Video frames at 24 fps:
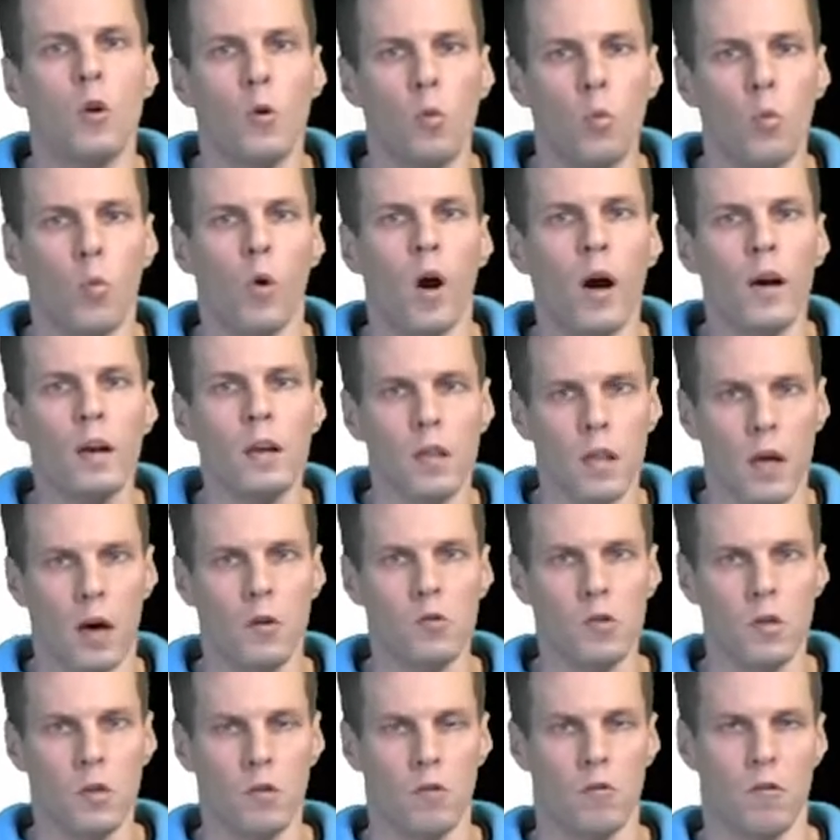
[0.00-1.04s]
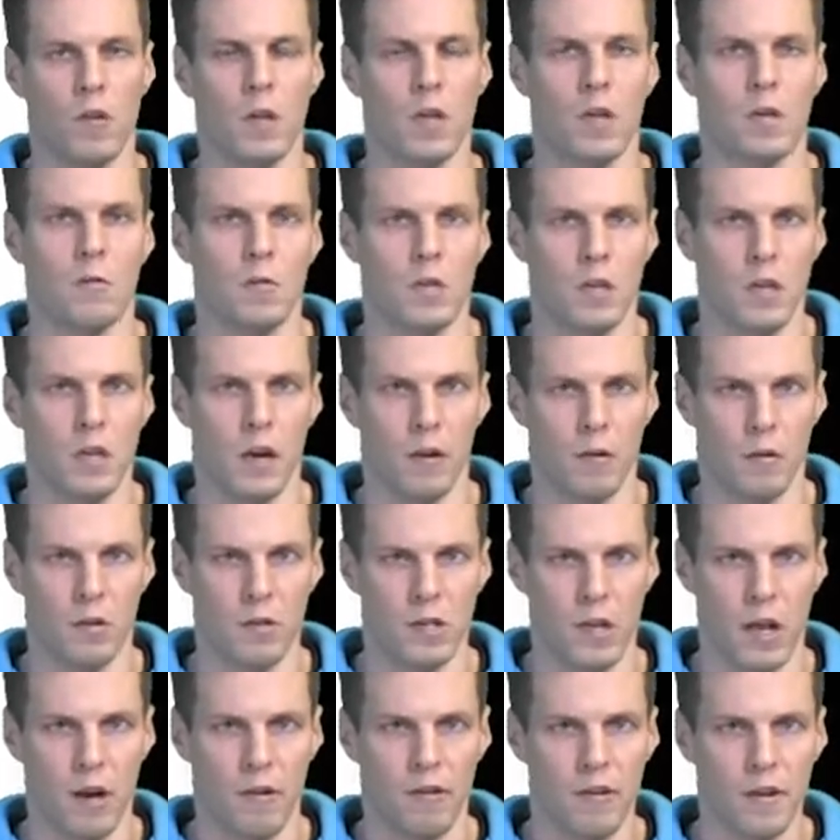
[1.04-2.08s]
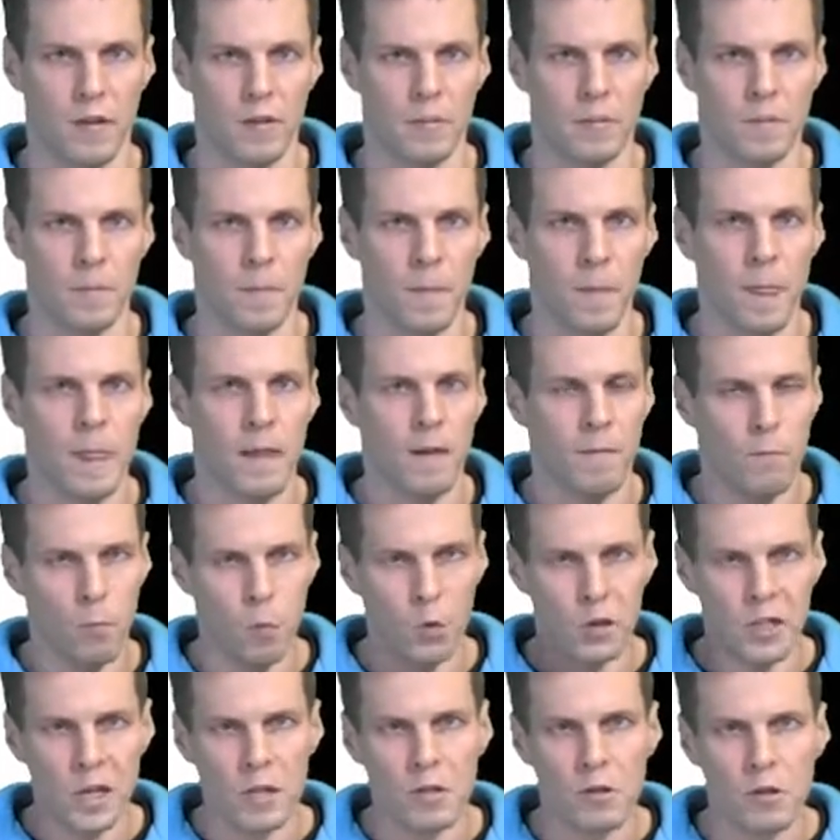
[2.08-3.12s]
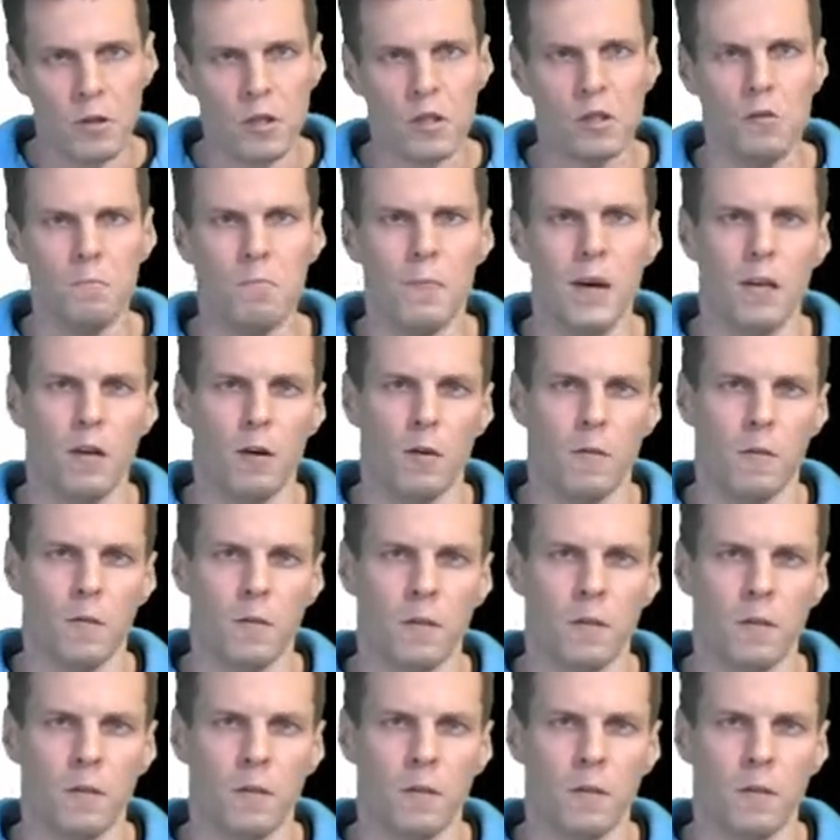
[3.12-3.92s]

1,000 euro increase in annual salary. Would education pay off?